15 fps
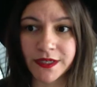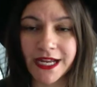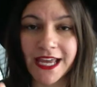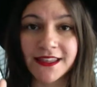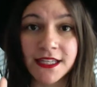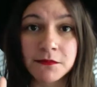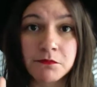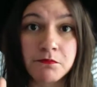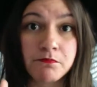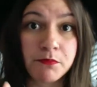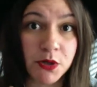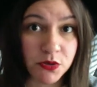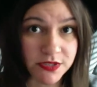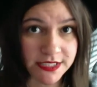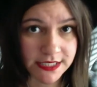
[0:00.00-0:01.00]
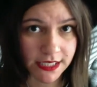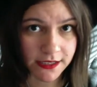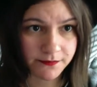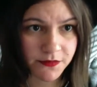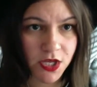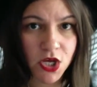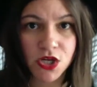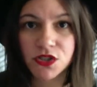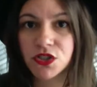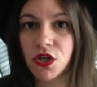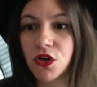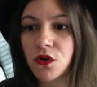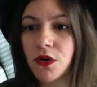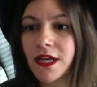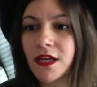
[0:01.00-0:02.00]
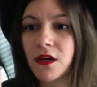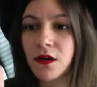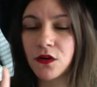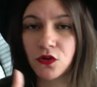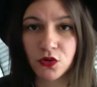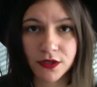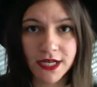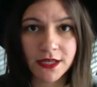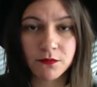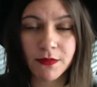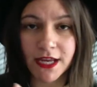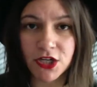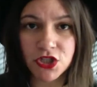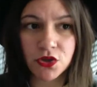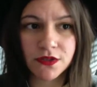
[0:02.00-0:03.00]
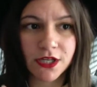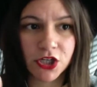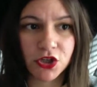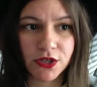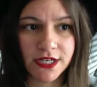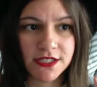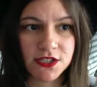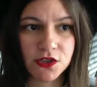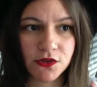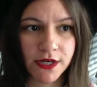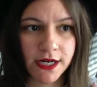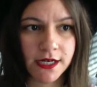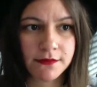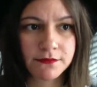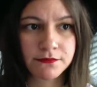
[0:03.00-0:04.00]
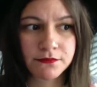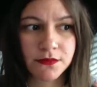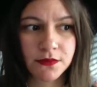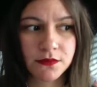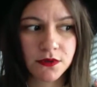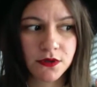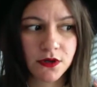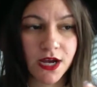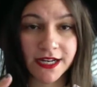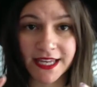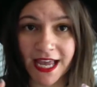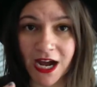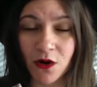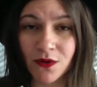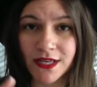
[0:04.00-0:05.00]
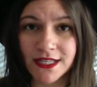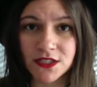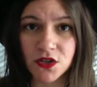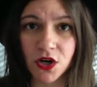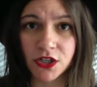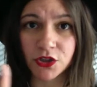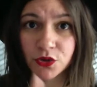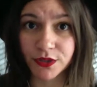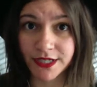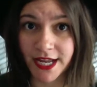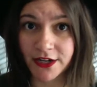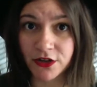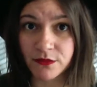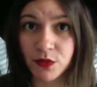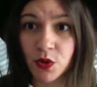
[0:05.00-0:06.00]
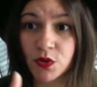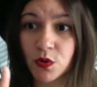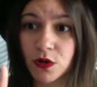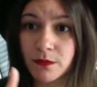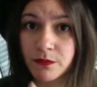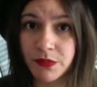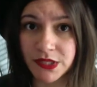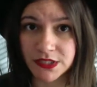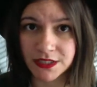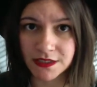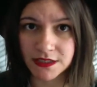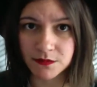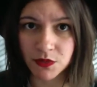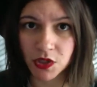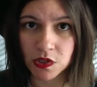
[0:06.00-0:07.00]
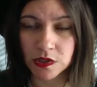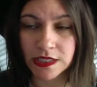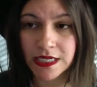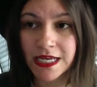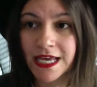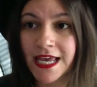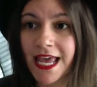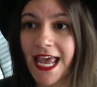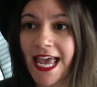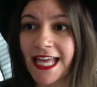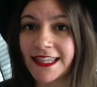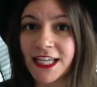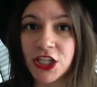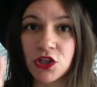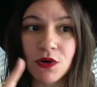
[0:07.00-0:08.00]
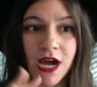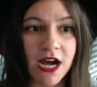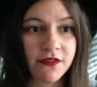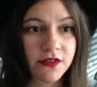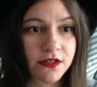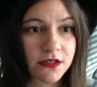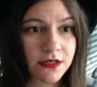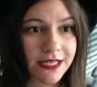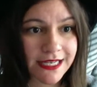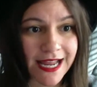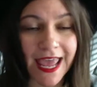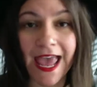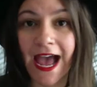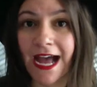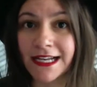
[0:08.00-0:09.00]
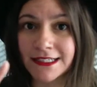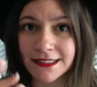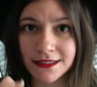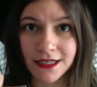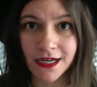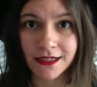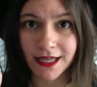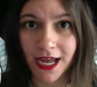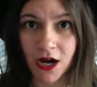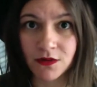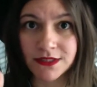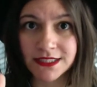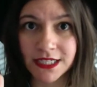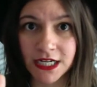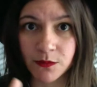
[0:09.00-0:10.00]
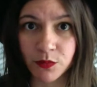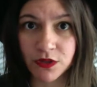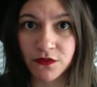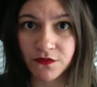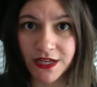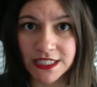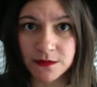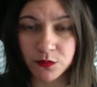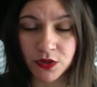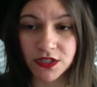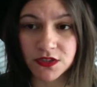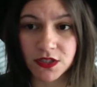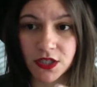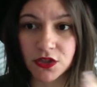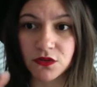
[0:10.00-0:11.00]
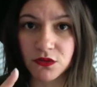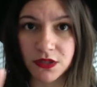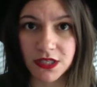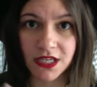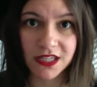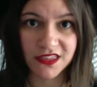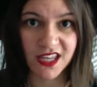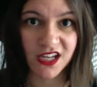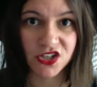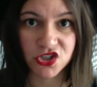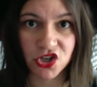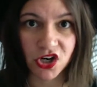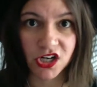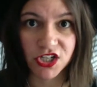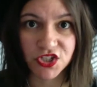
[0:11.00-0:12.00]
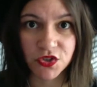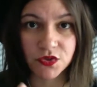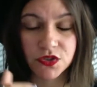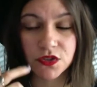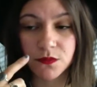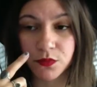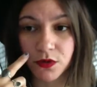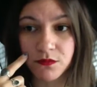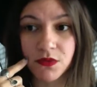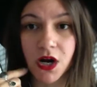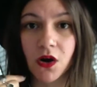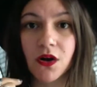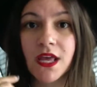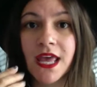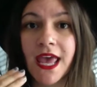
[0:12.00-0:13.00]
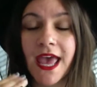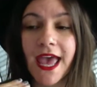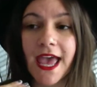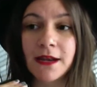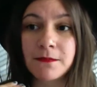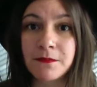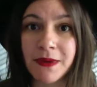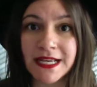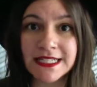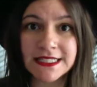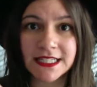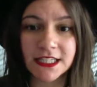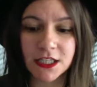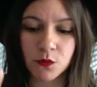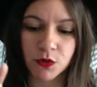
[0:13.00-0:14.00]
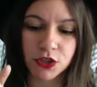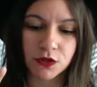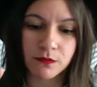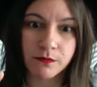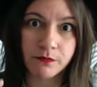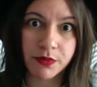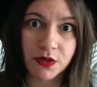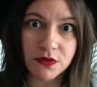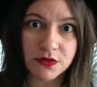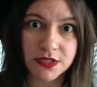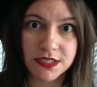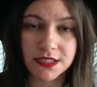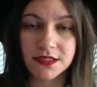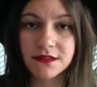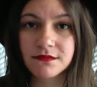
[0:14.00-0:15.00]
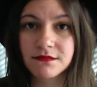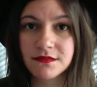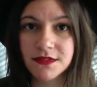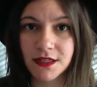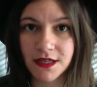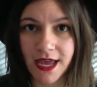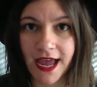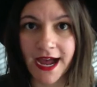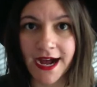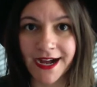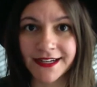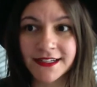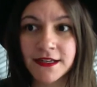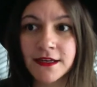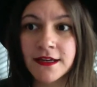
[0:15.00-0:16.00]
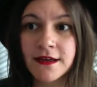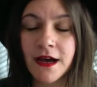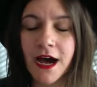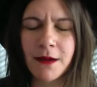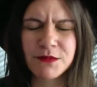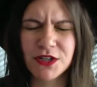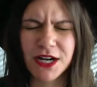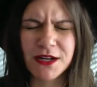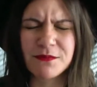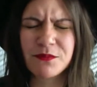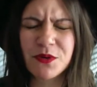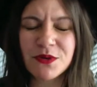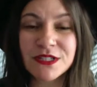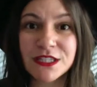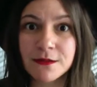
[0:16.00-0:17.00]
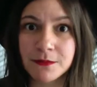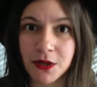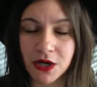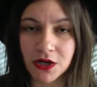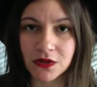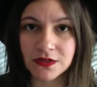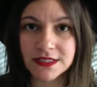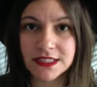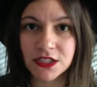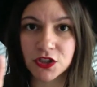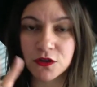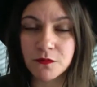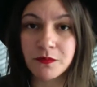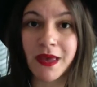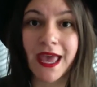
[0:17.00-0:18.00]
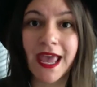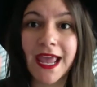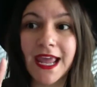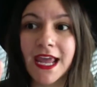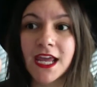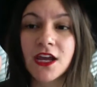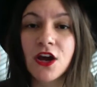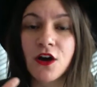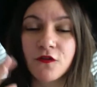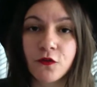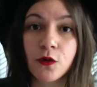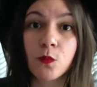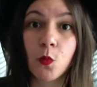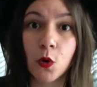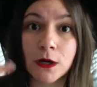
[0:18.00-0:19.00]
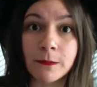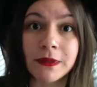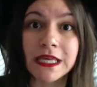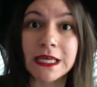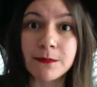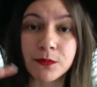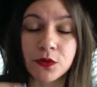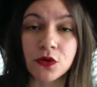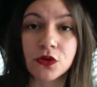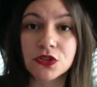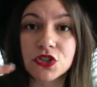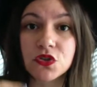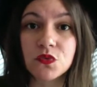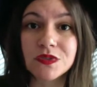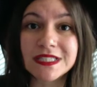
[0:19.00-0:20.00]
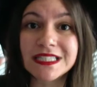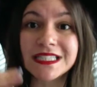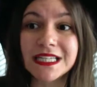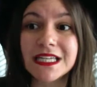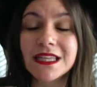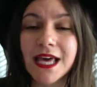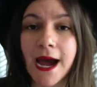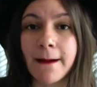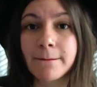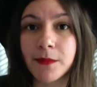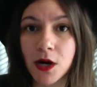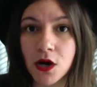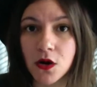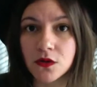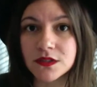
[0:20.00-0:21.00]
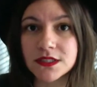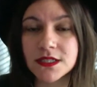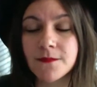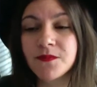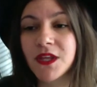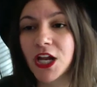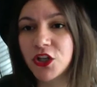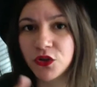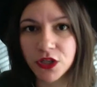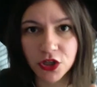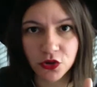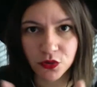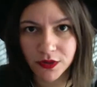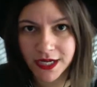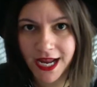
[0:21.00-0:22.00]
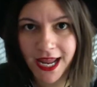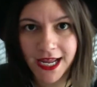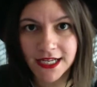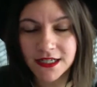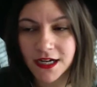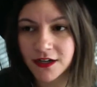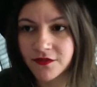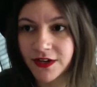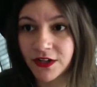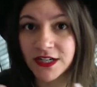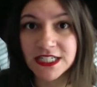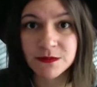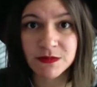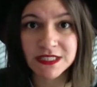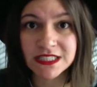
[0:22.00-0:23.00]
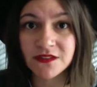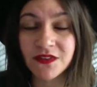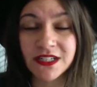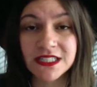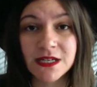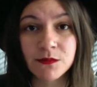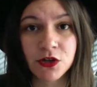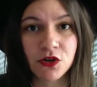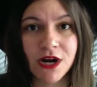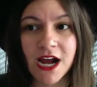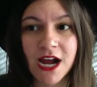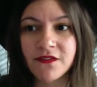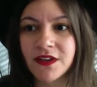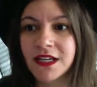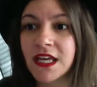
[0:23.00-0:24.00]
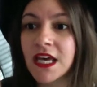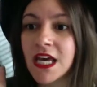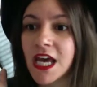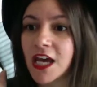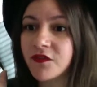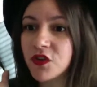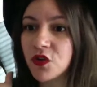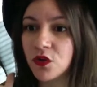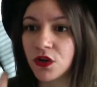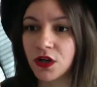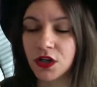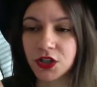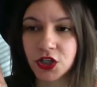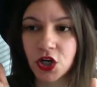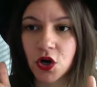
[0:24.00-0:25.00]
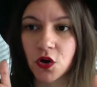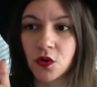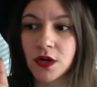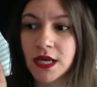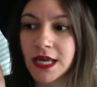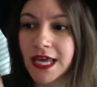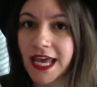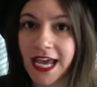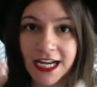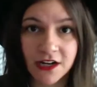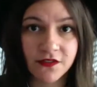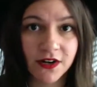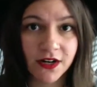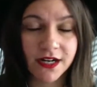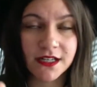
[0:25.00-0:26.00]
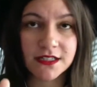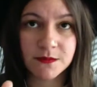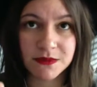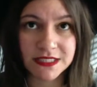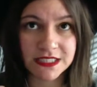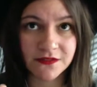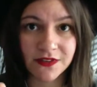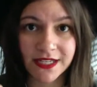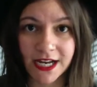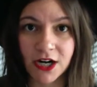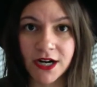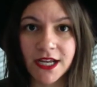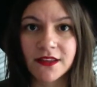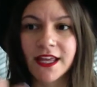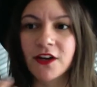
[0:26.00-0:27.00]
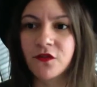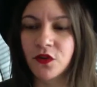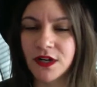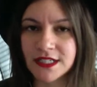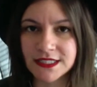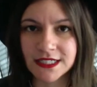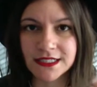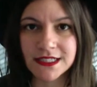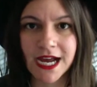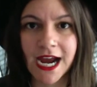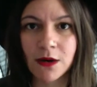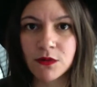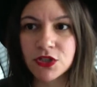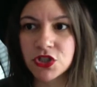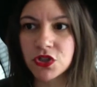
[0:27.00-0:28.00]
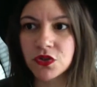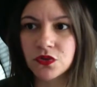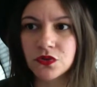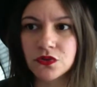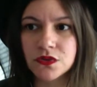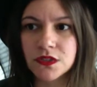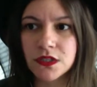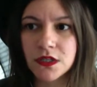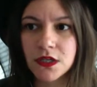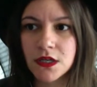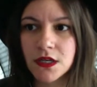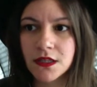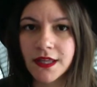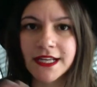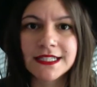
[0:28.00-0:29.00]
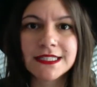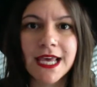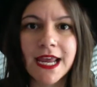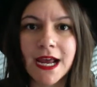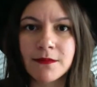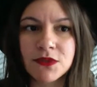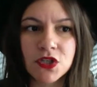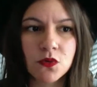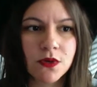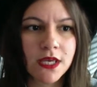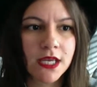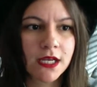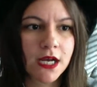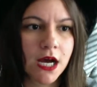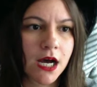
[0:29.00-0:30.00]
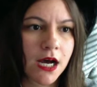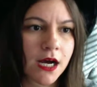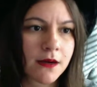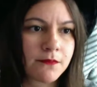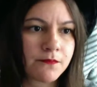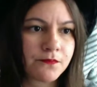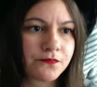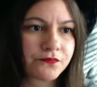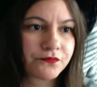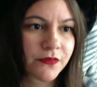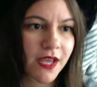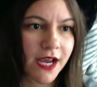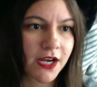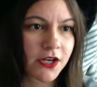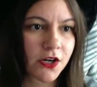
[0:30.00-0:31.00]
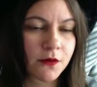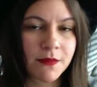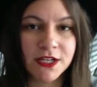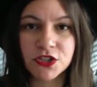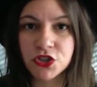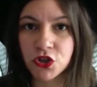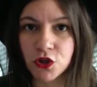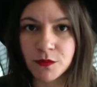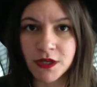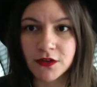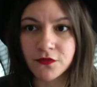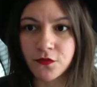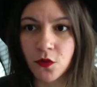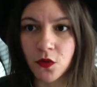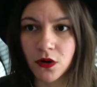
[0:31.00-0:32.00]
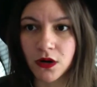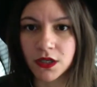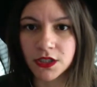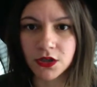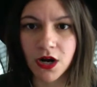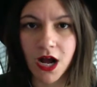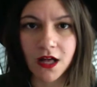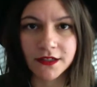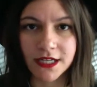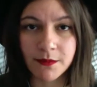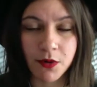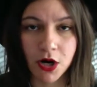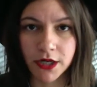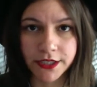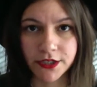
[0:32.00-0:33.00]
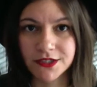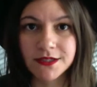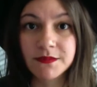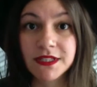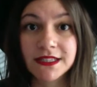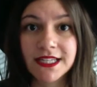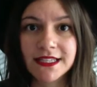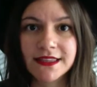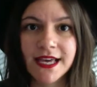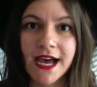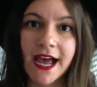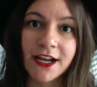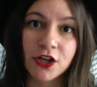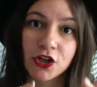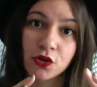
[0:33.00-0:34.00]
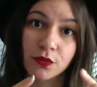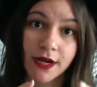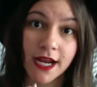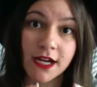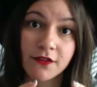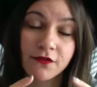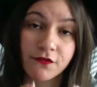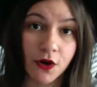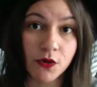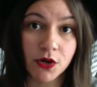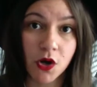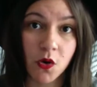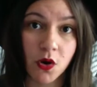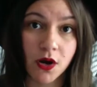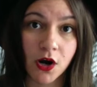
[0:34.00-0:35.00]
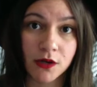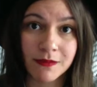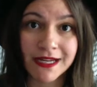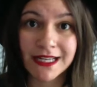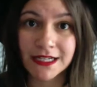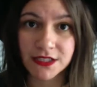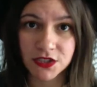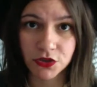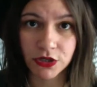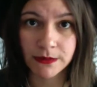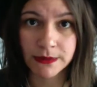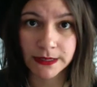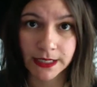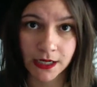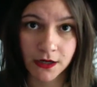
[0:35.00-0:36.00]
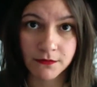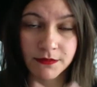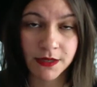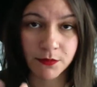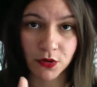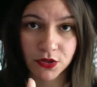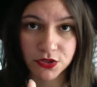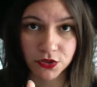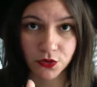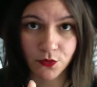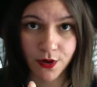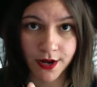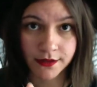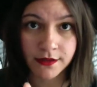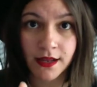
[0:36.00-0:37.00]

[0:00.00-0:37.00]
and then boosting. So create make sure that your Instagram account is on creator mode or business mode and that you have an ads account set up with Facebook so that you they can charge you to promote. And basically when you boost the ad, I'm sorry, boost the post, you pay for more people to see that post and you can create a very specific demographic. If you're, you know, in a very specific area, like for instance, I would choose, like, say I'm doing, um, I don't know, men's grooming for your holiday party or something like that. I could create a photo on my Instagram account, my personal one,